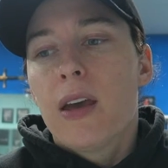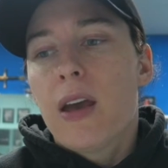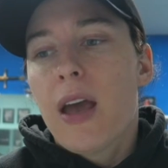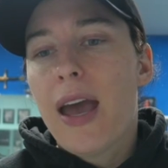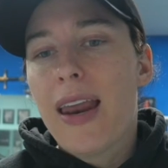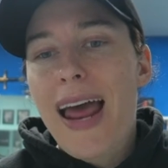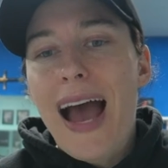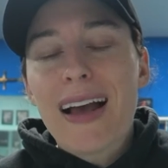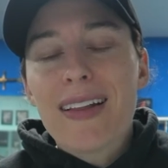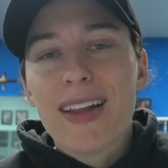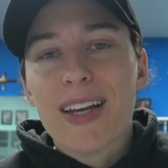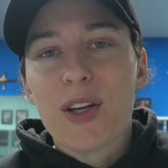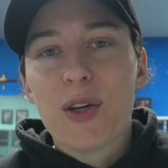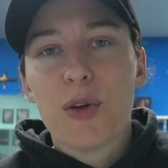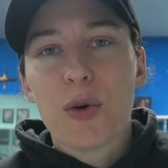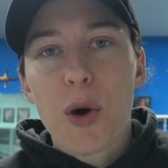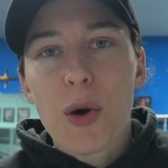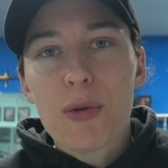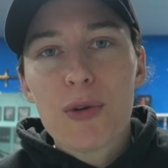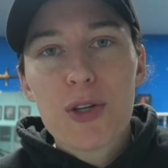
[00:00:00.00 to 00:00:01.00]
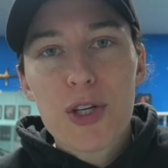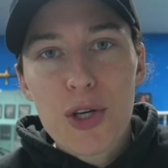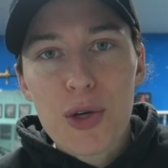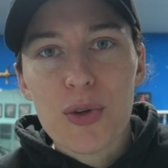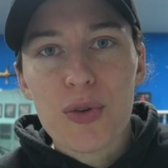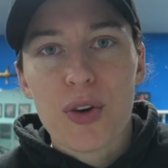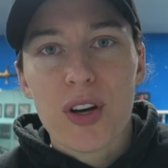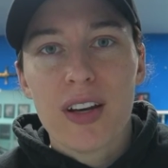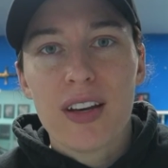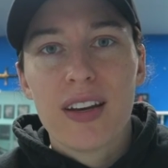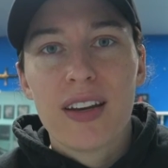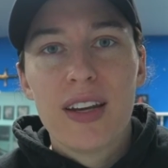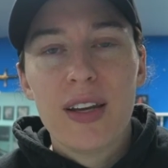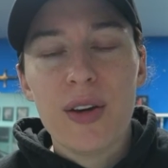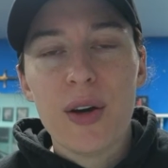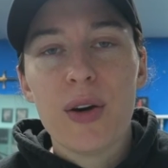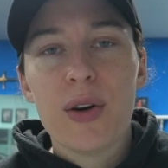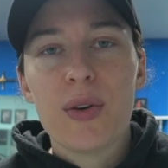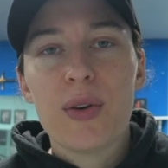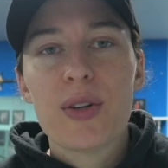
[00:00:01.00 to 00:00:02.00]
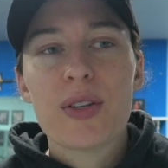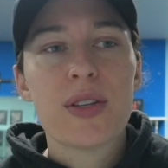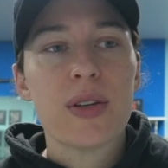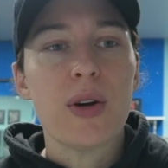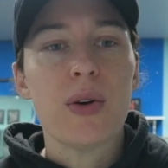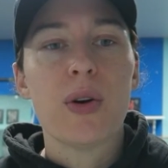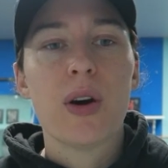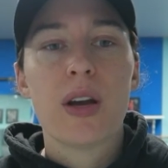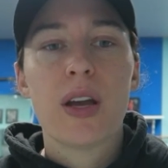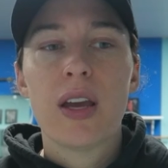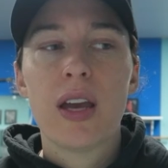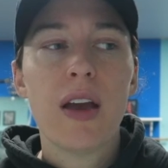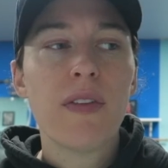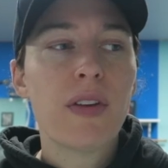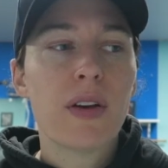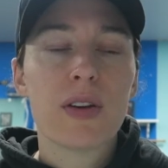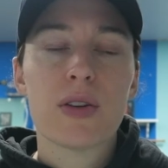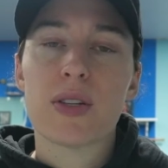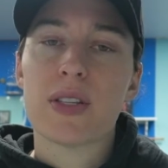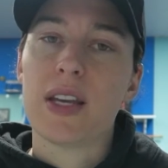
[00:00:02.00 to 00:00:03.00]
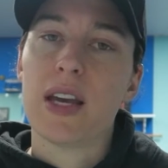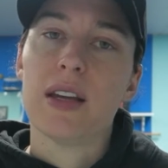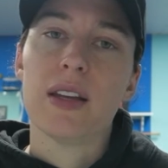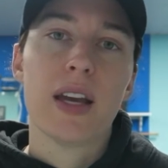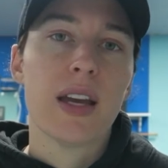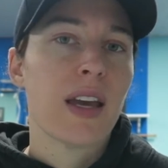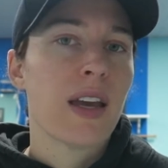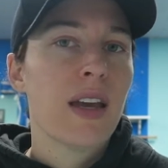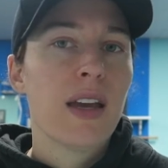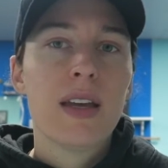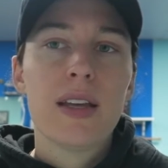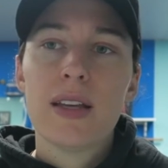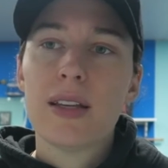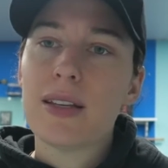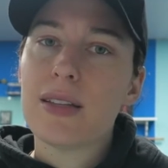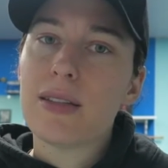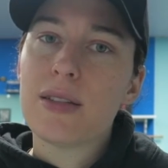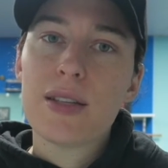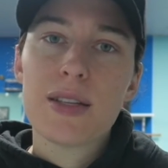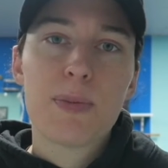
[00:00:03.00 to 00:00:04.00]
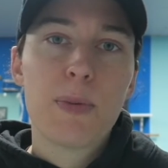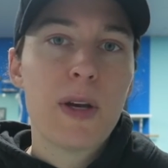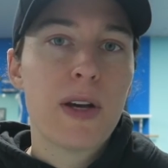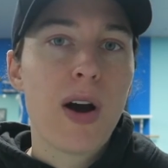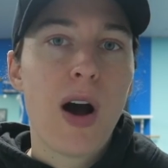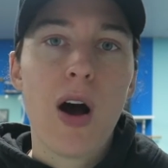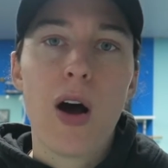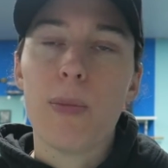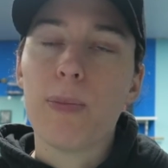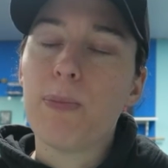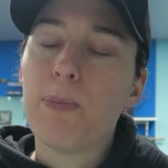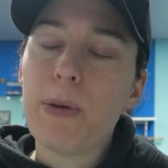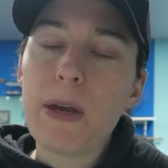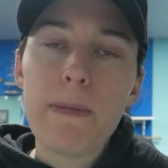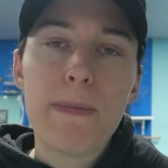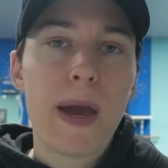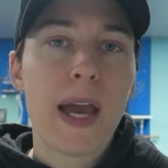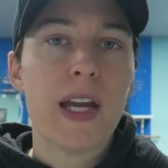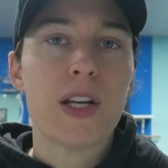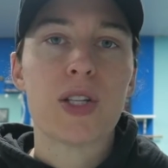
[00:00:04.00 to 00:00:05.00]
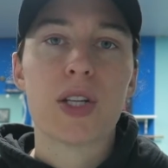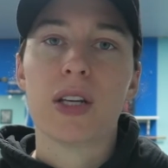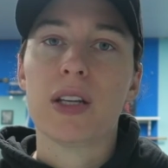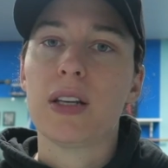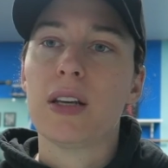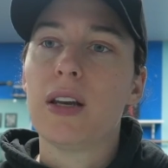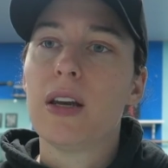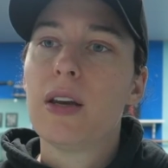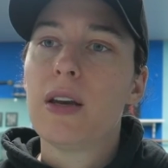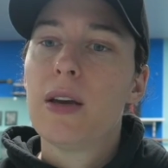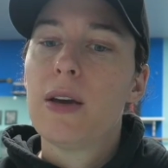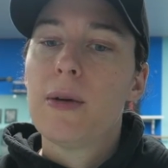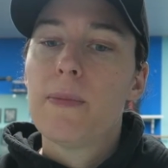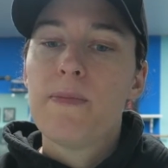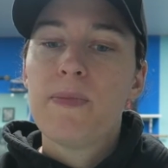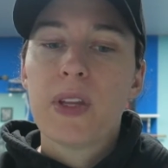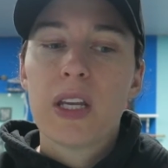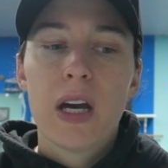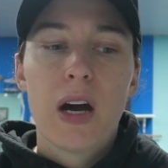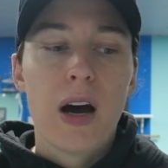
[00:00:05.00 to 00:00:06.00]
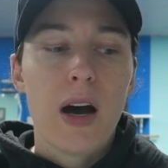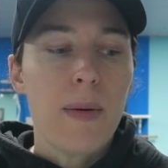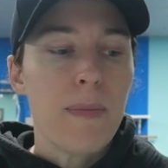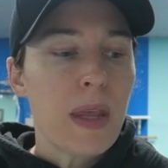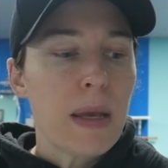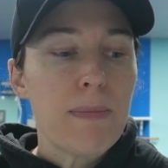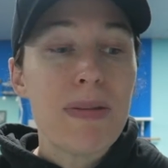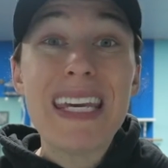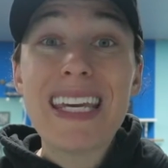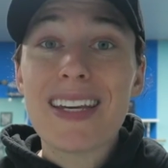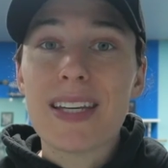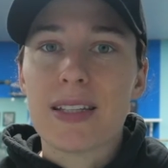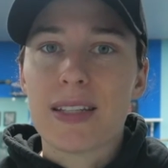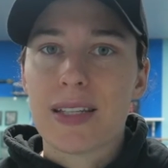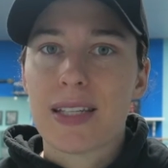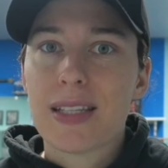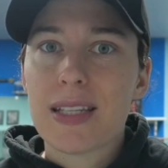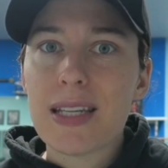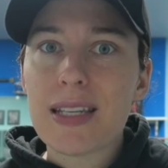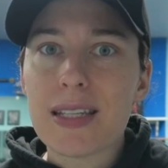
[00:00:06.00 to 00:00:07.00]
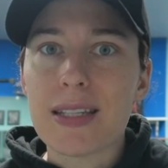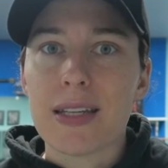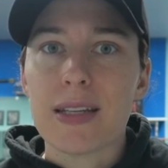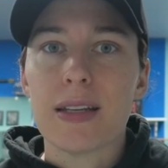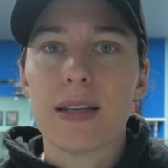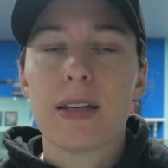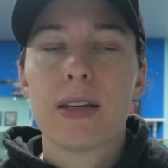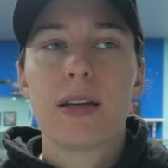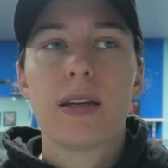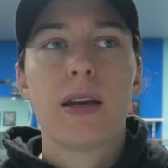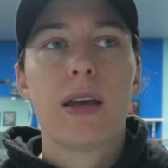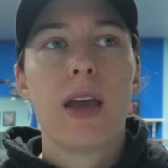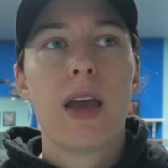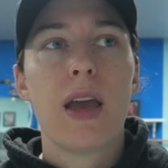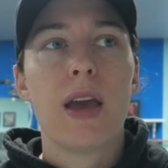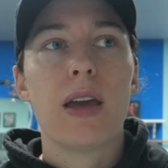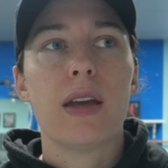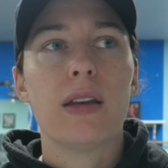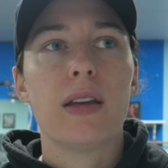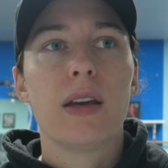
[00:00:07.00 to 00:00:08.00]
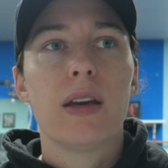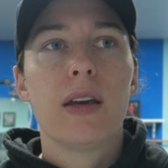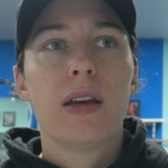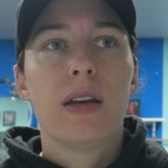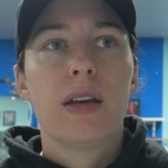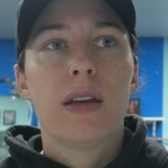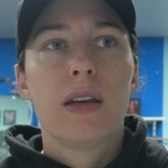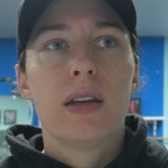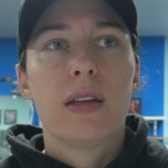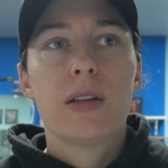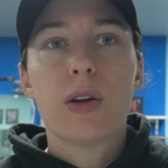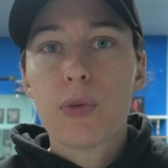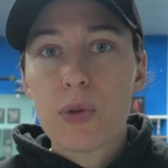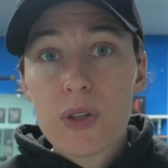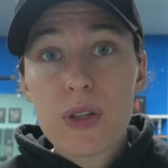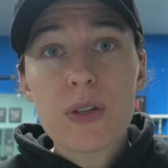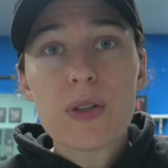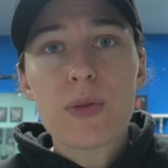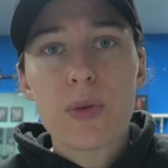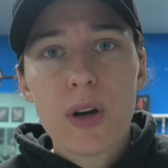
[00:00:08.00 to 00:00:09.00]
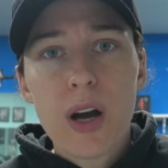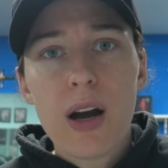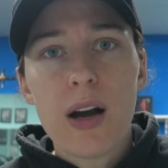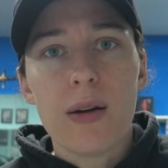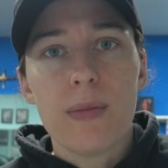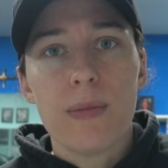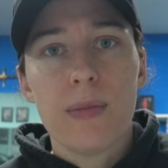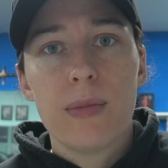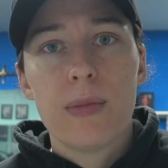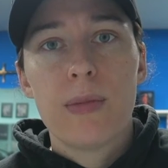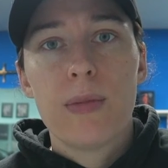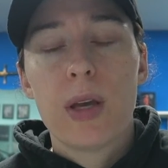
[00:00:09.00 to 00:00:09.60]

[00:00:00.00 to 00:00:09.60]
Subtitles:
and act like grown children, So you have to understand, like, just be calm, be patient, be consistent, and the results will come.